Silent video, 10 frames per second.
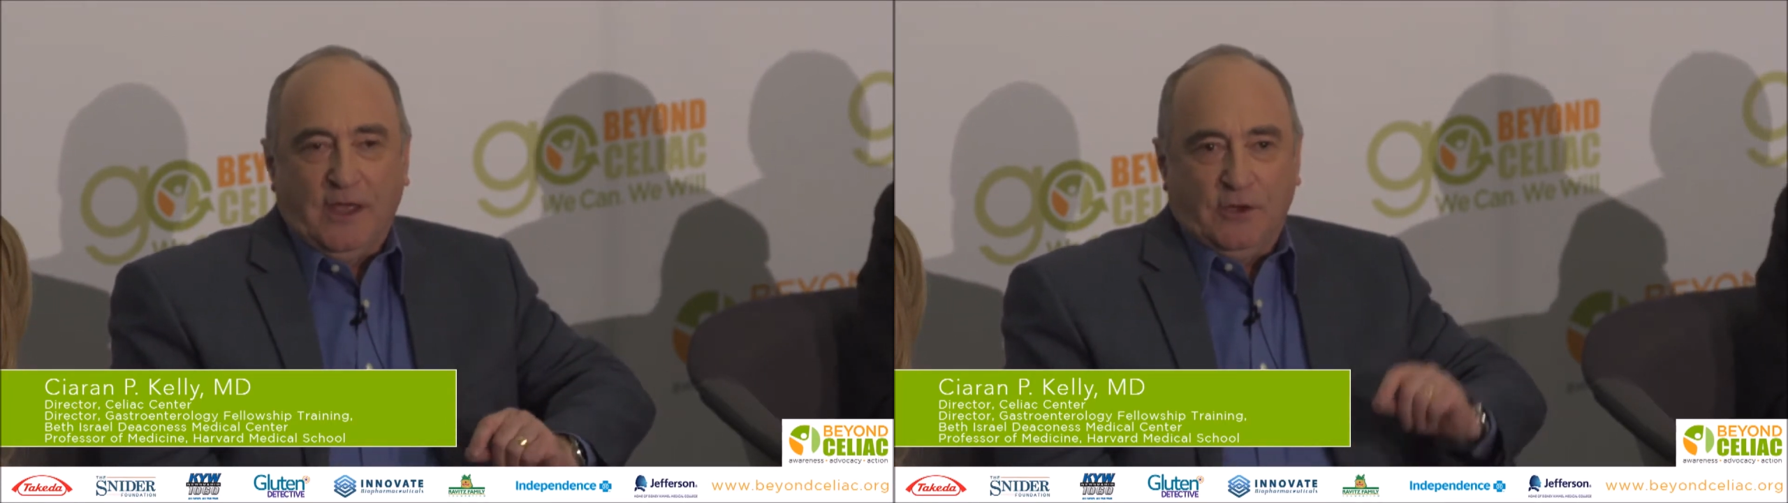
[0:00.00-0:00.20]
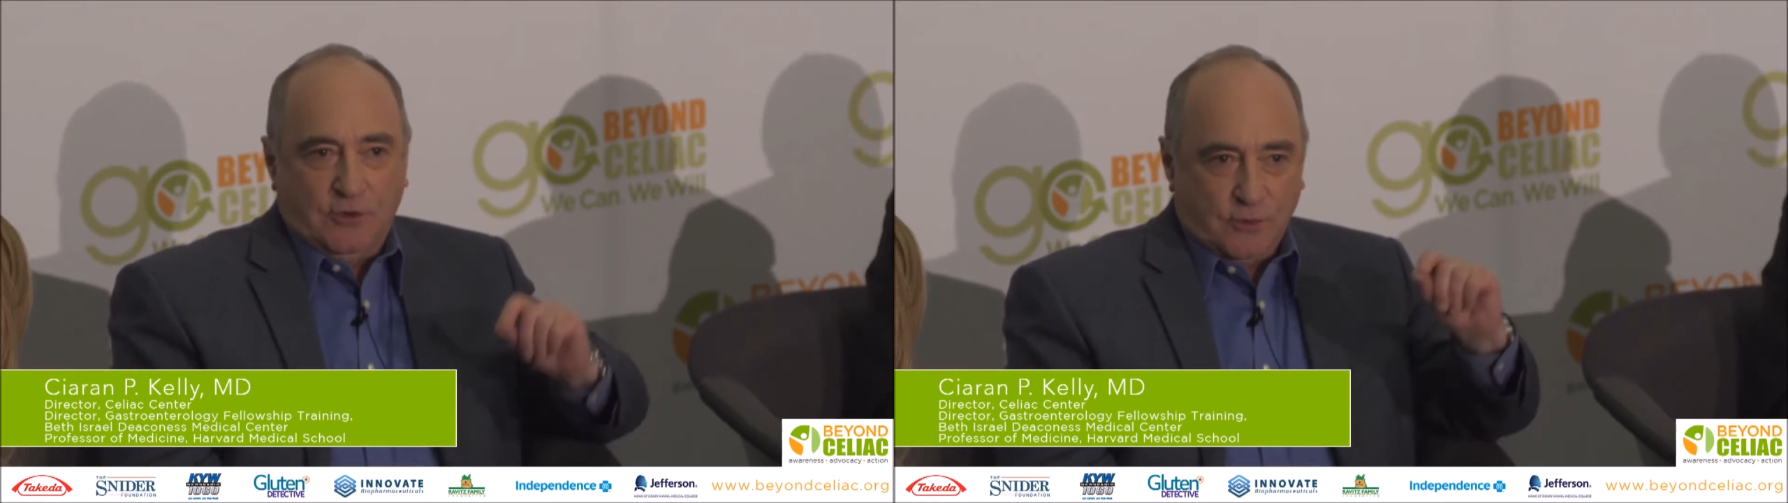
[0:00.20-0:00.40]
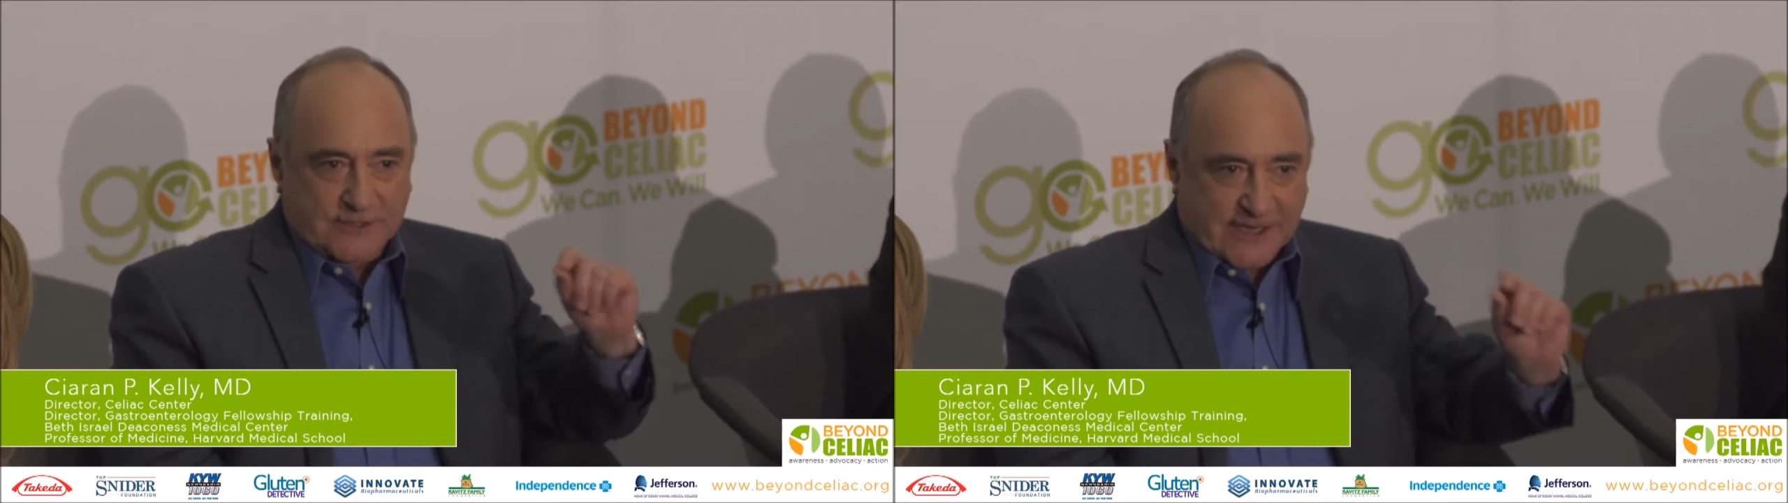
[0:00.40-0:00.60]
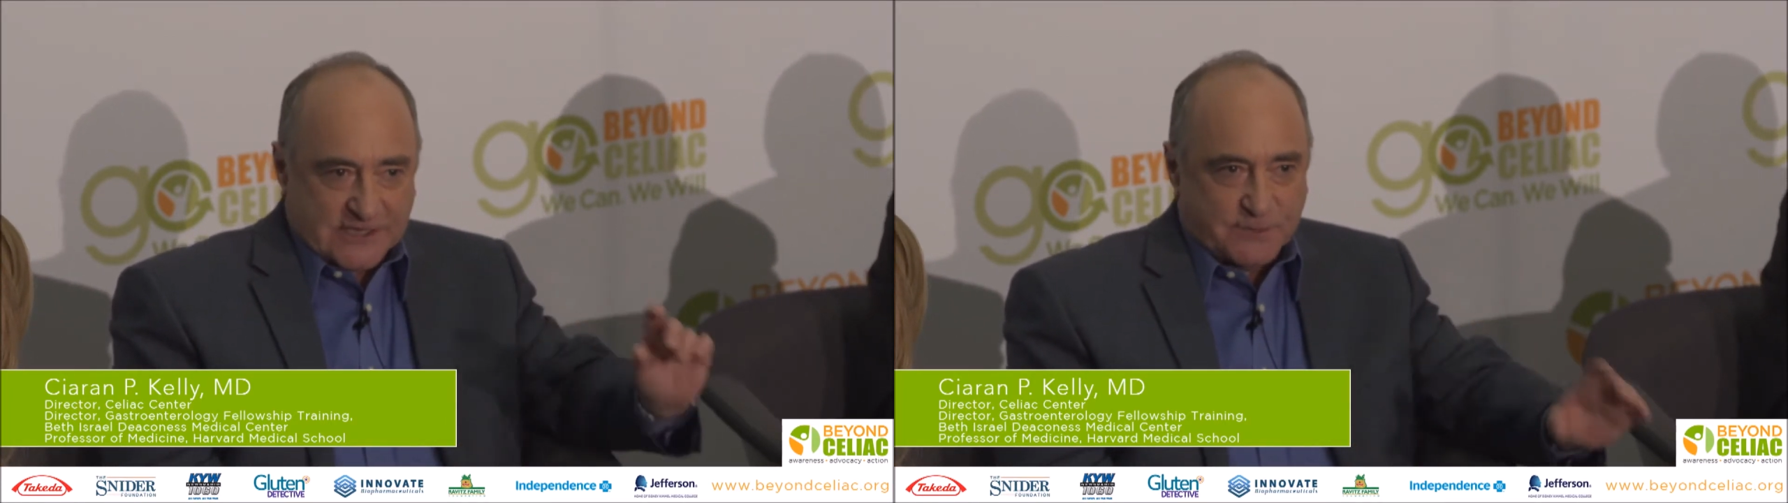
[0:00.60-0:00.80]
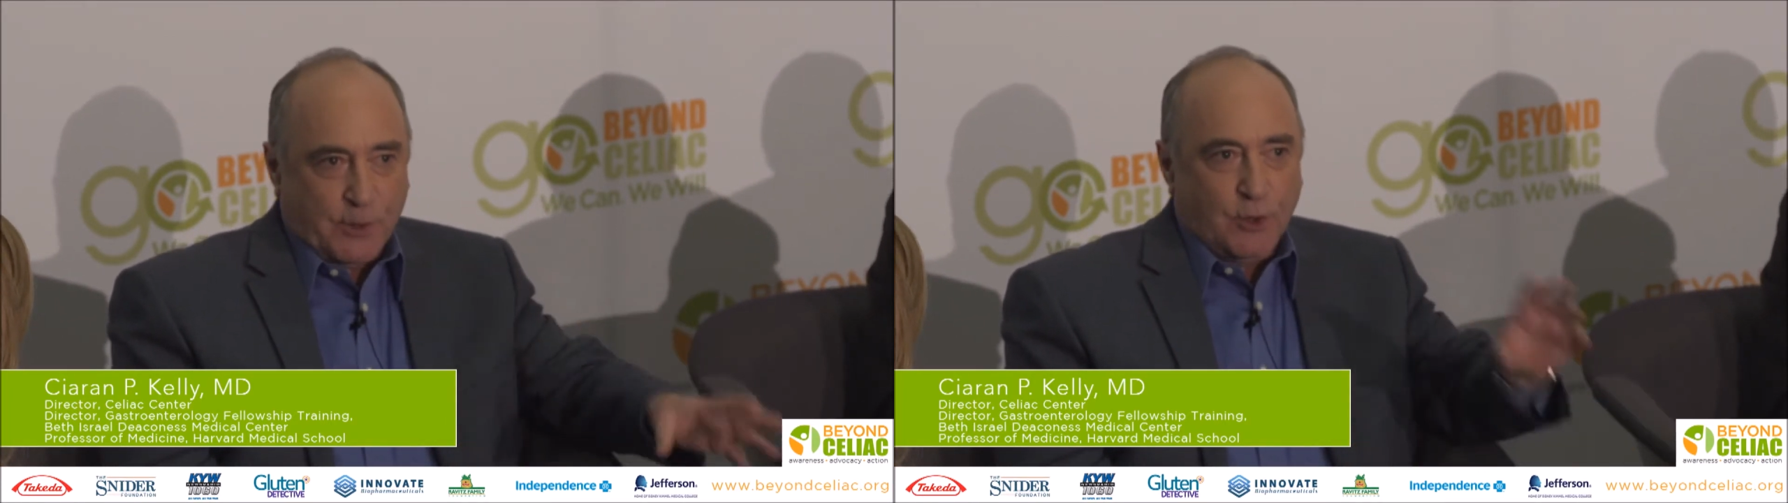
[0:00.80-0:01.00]
who is
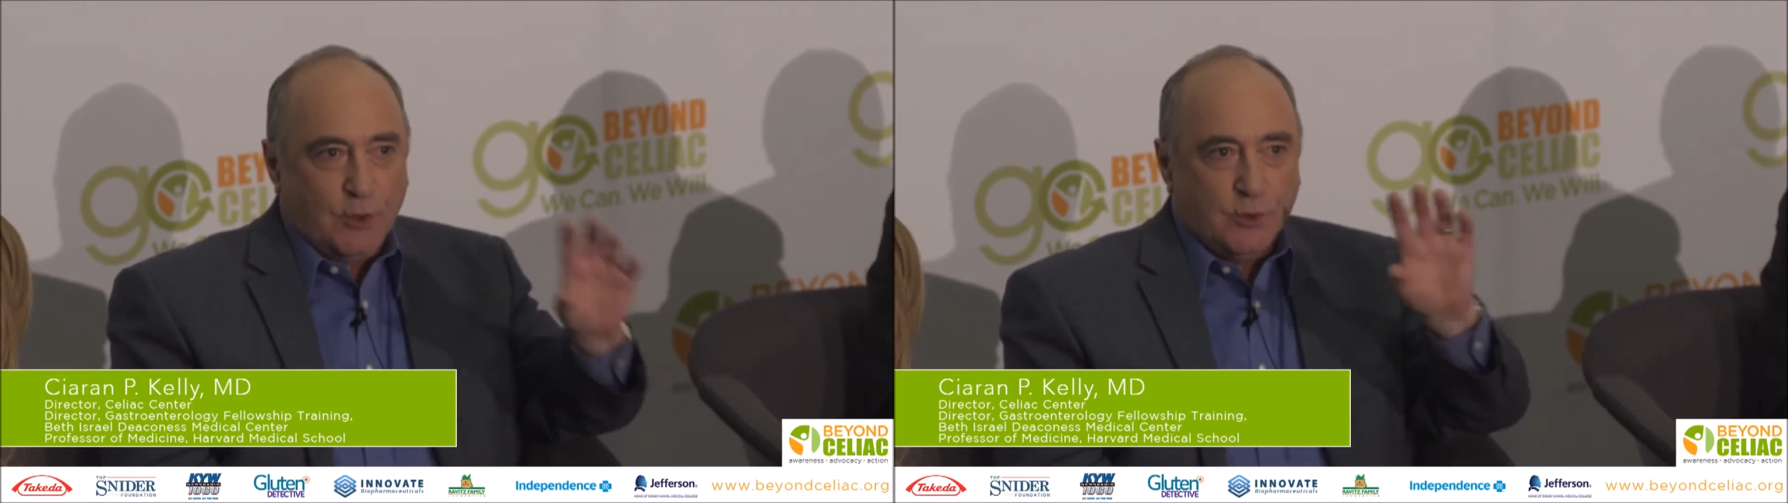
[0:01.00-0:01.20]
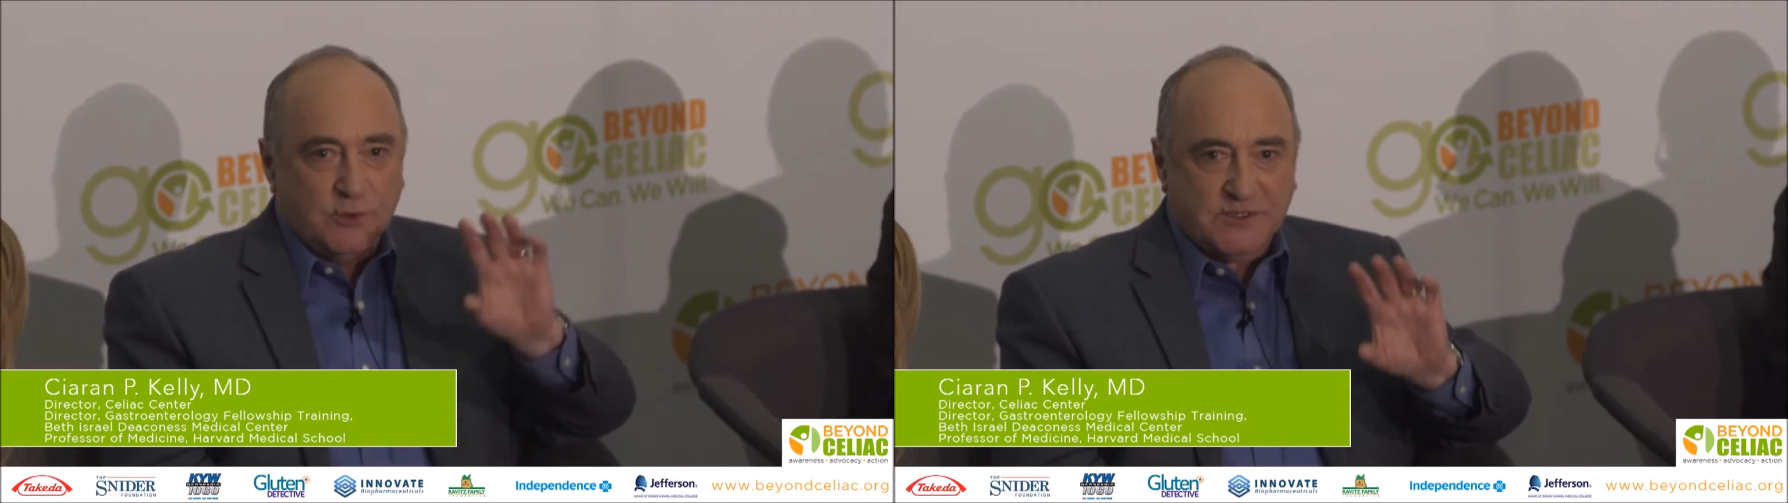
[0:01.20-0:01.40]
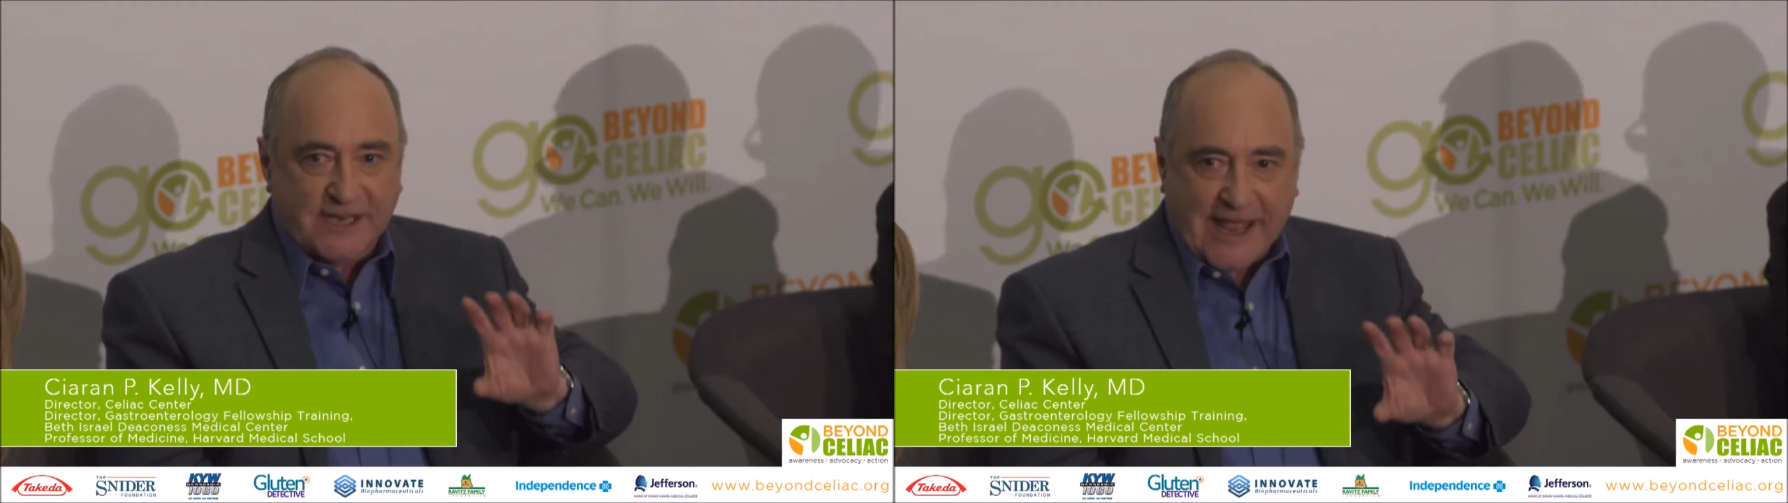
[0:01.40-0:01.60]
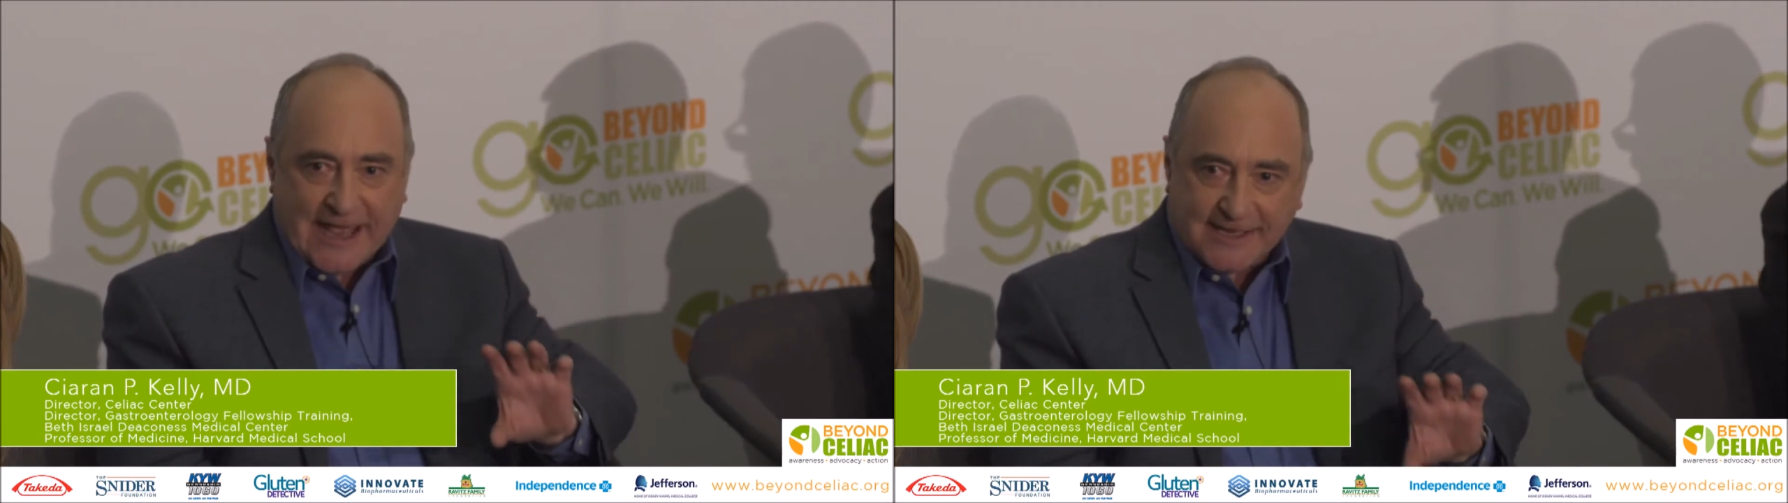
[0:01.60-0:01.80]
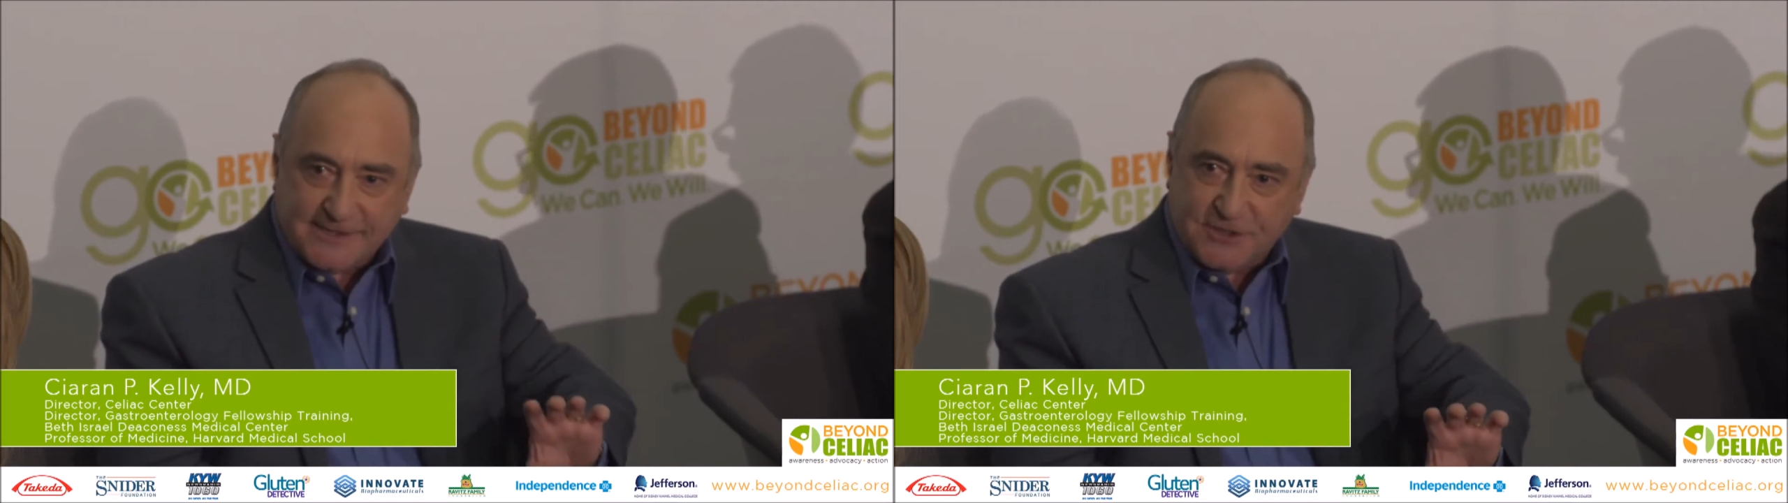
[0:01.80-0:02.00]
exposed and has the